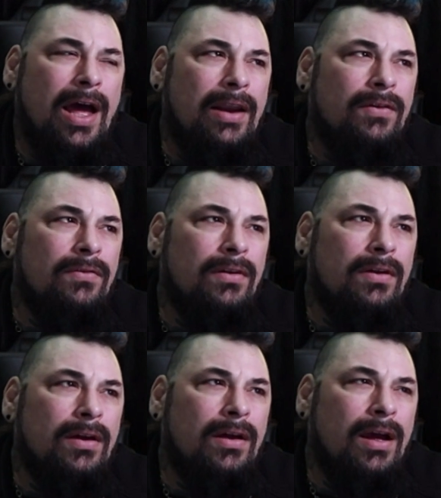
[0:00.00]
I
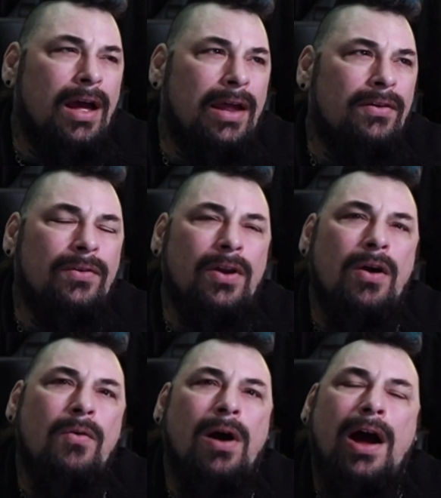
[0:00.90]
don't
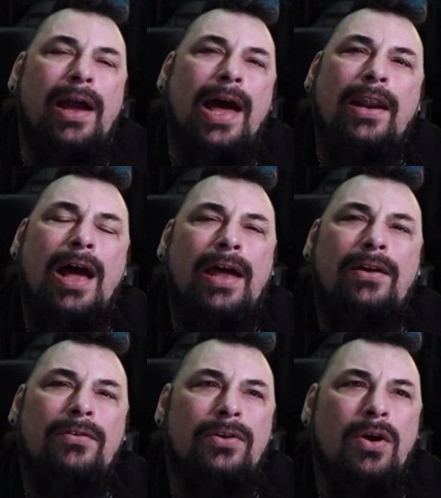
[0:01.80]
know why. I
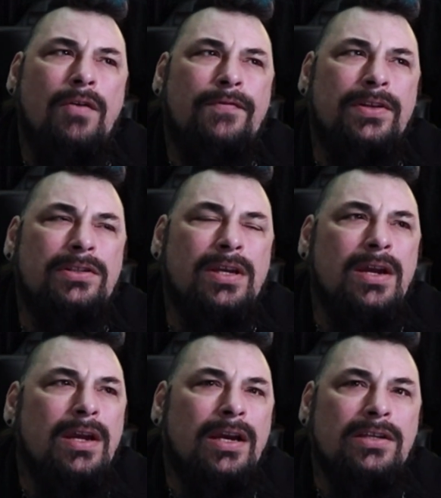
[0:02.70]
don't know if it's
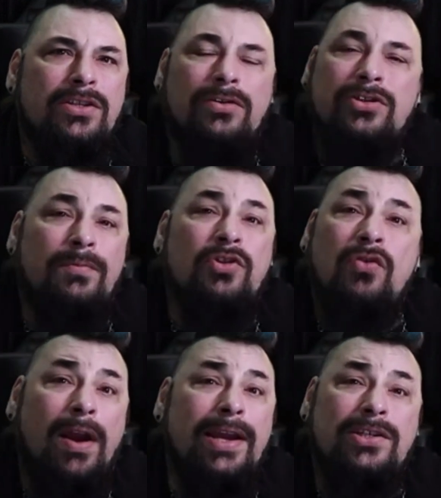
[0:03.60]
because there's some
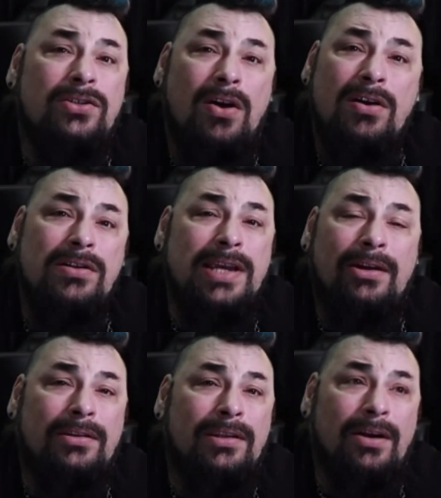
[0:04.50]
great songs
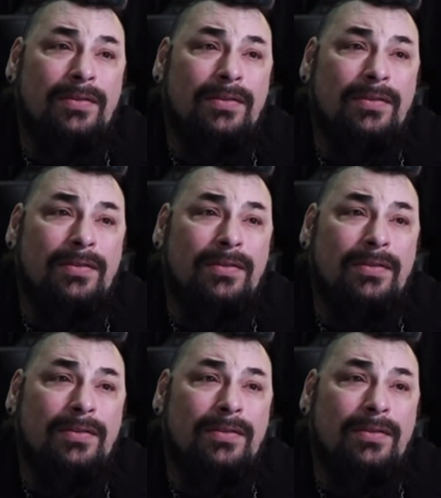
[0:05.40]
out there